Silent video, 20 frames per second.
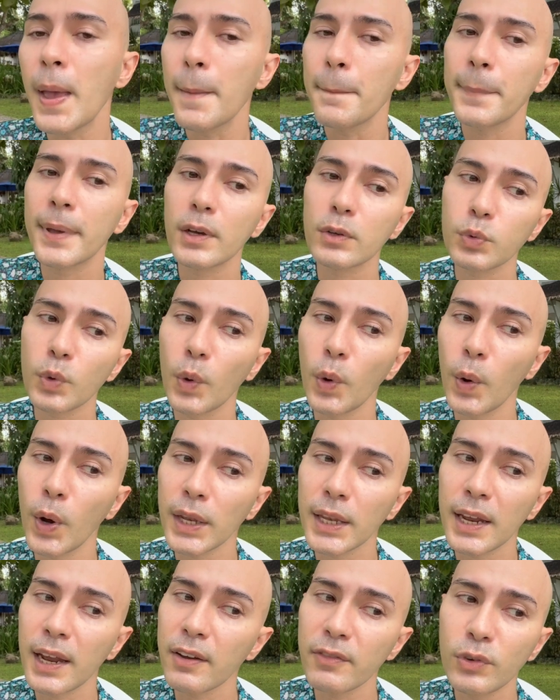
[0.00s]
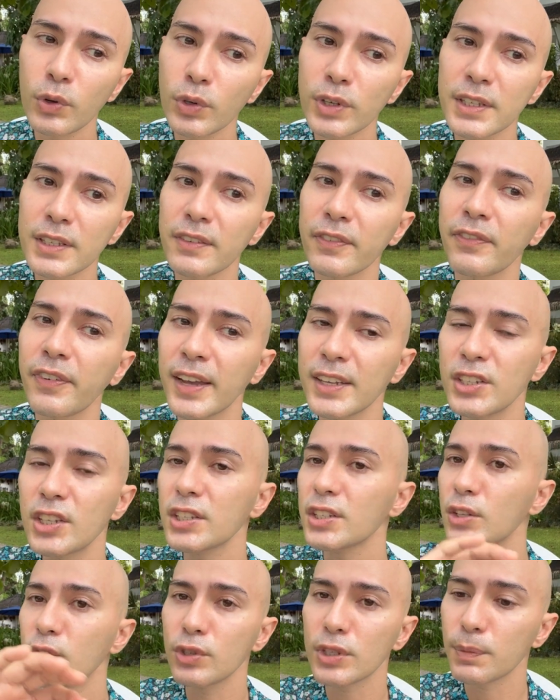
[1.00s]
because what i have noticed if i
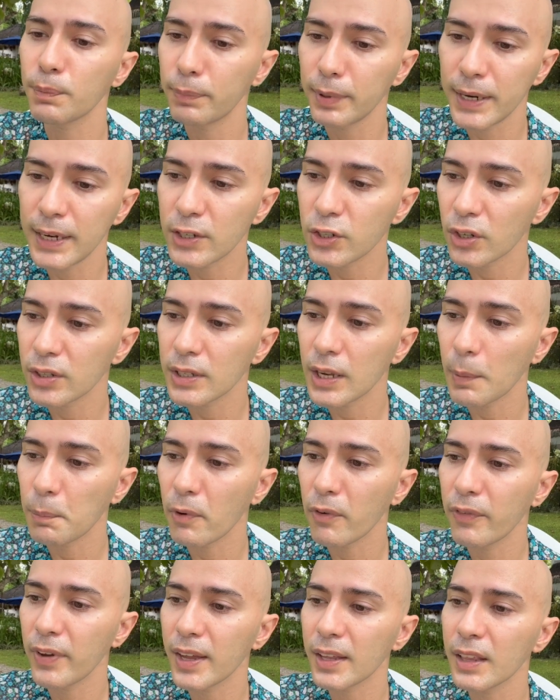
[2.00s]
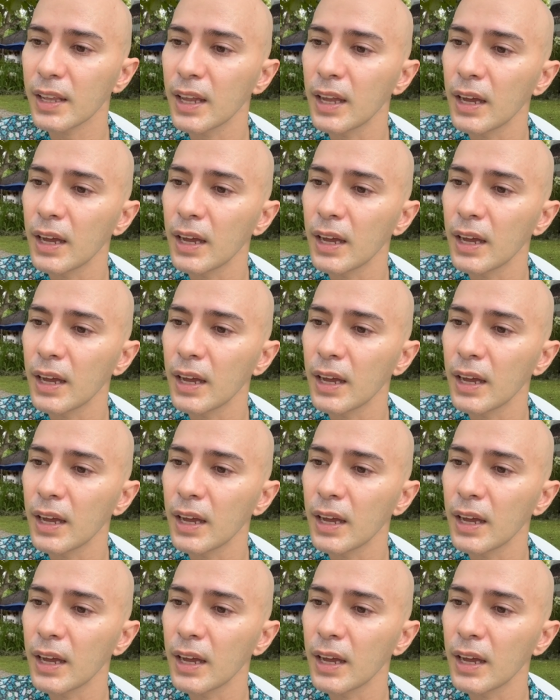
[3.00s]
just use bleach on top of it